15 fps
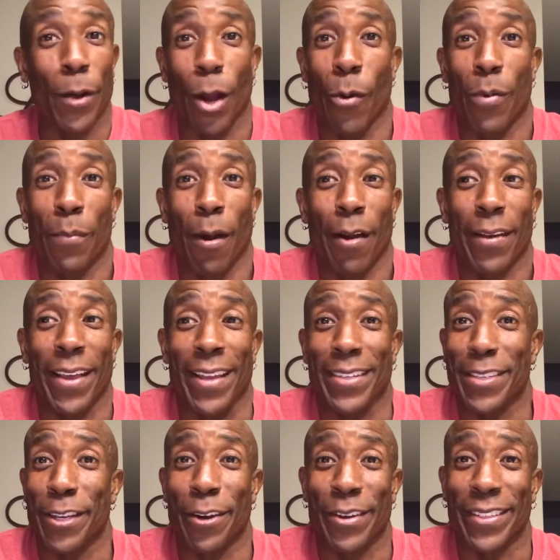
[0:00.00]
I'm gonna go with
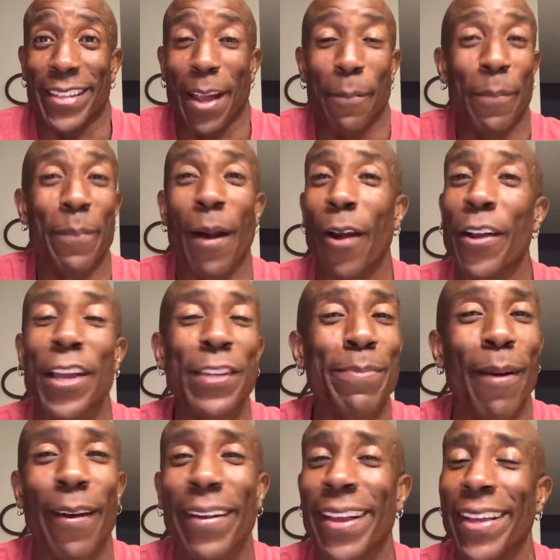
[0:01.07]
Marquez. Seriously, I'm
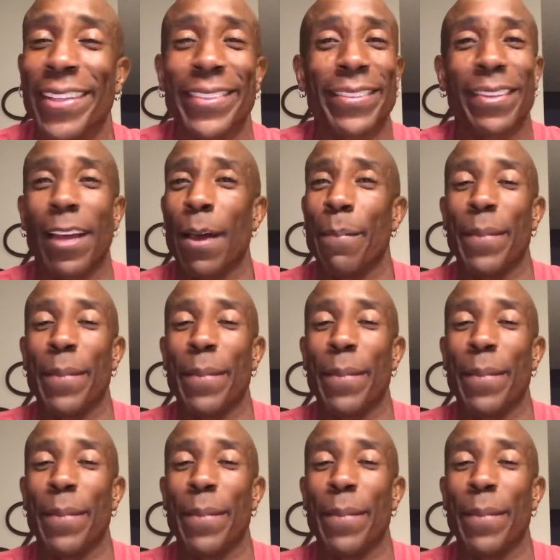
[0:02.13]
Marquez, Marquez.